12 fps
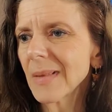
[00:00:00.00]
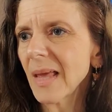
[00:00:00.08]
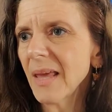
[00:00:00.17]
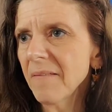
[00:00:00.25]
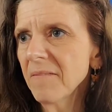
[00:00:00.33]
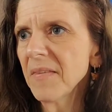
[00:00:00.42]

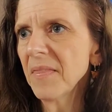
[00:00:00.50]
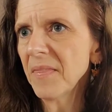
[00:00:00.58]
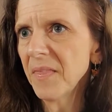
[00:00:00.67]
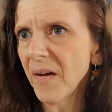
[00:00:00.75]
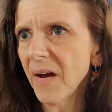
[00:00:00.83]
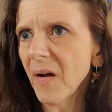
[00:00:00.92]
even
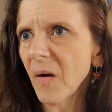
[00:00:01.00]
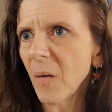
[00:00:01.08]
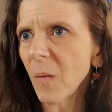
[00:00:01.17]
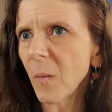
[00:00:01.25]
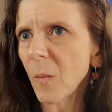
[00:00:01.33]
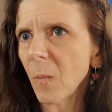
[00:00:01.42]

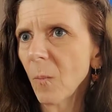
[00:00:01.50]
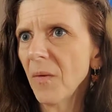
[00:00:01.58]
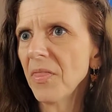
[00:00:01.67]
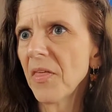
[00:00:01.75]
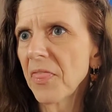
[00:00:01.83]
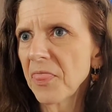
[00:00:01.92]
though
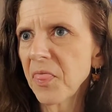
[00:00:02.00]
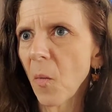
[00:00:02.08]
when the